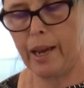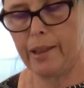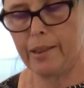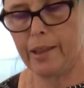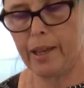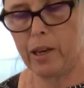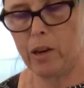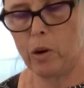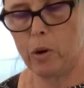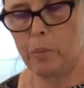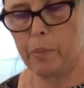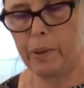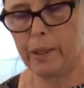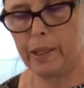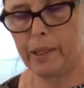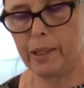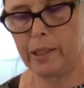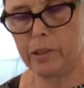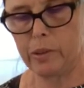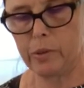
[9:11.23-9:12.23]
that opening,
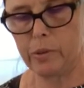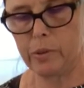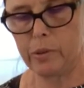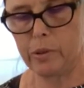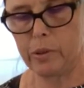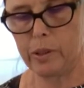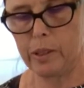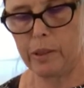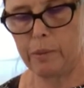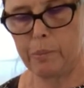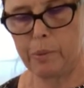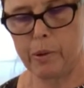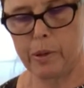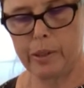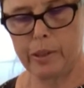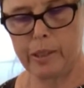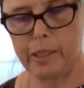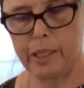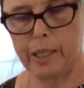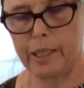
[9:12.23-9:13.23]
that's really
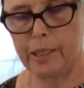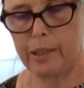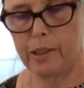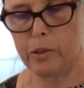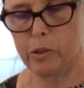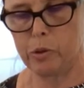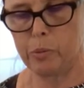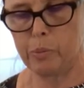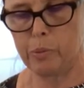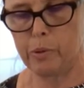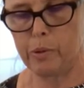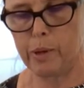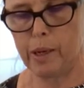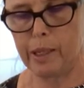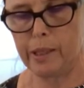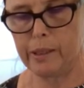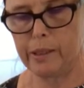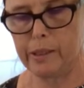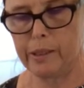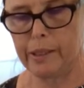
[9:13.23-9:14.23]
important to get those
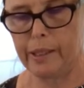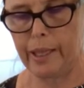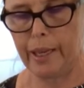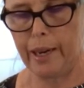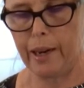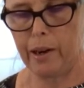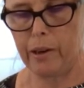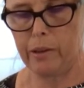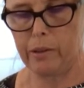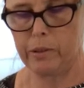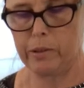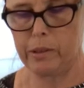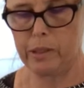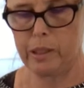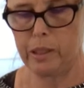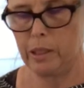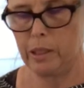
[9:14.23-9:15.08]
pressed down.